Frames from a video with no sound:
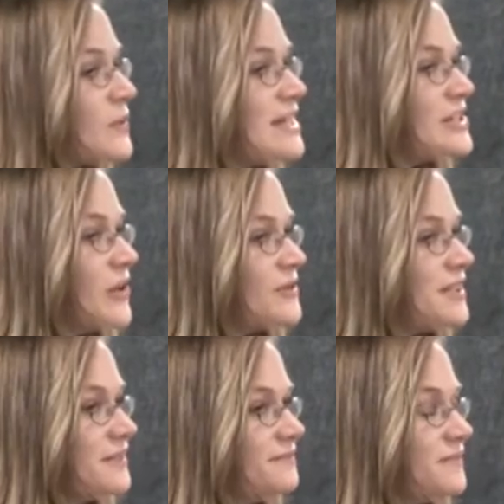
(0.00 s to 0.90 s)
the
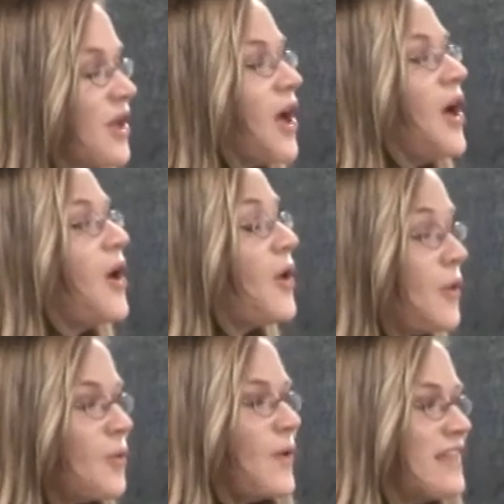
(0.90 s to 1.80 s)
result?
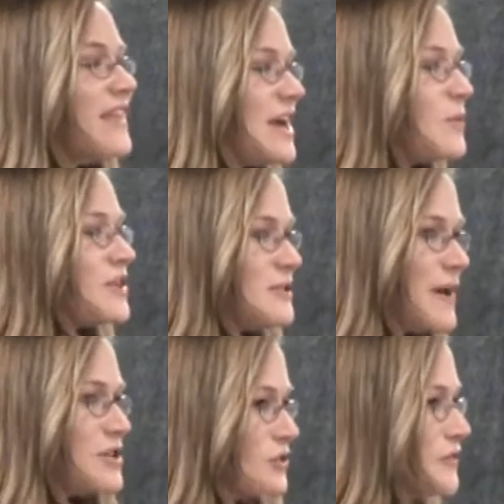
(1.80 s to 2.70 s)
We think we're
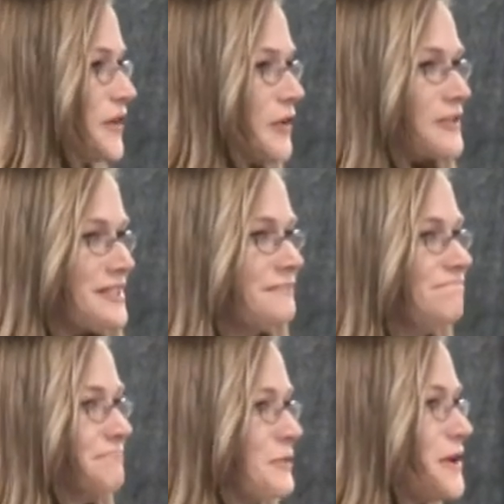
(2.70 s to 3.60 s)
special, folks.
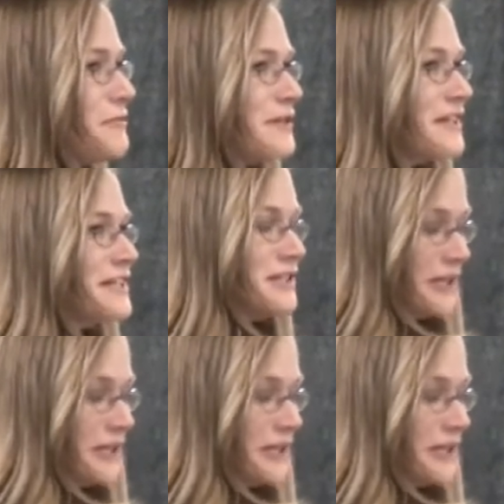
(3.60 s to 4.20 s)
We really